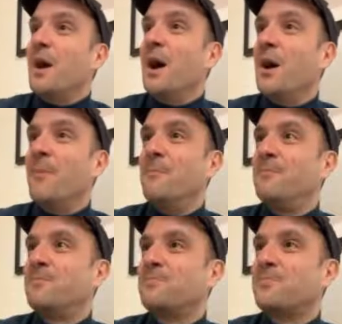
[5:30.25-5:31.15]

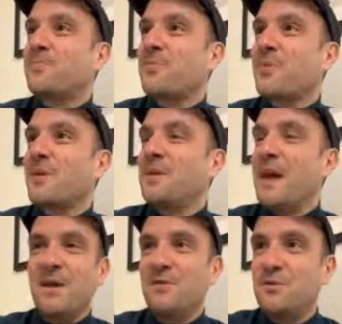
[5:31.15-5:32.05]

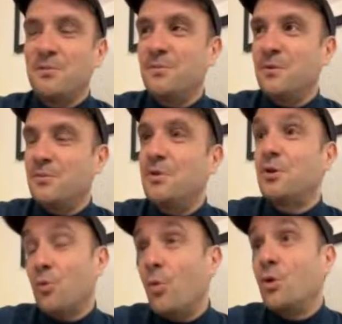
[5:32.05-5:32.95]
Yeah,
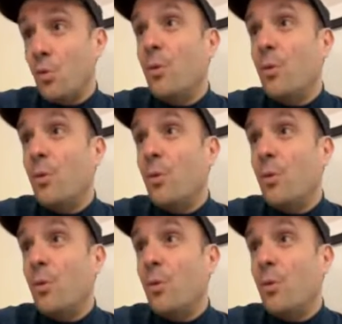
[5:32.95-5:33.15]
you